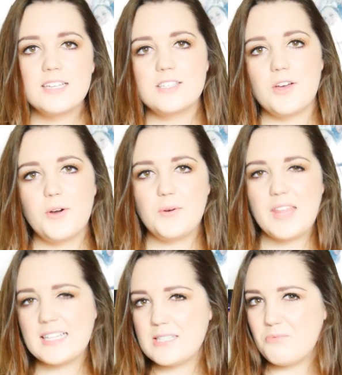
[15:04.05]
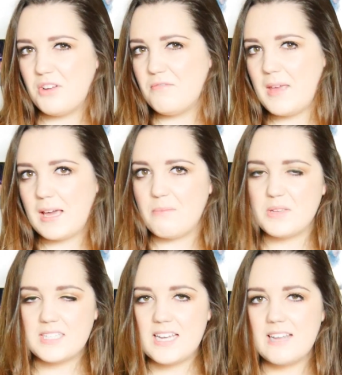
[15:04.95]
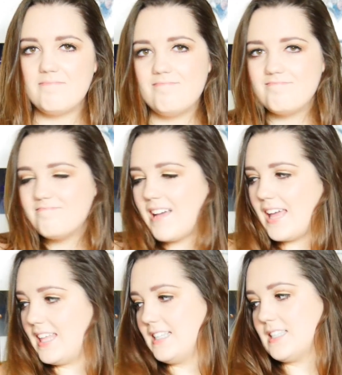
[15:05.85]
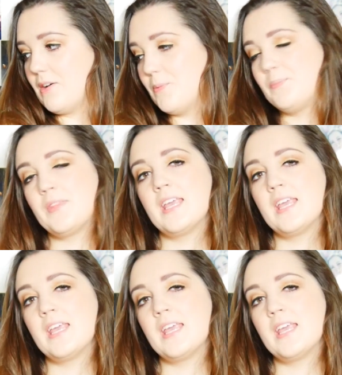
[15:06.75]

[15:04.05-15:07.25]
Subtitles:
So that's the point of makeup, isn't it? I think so.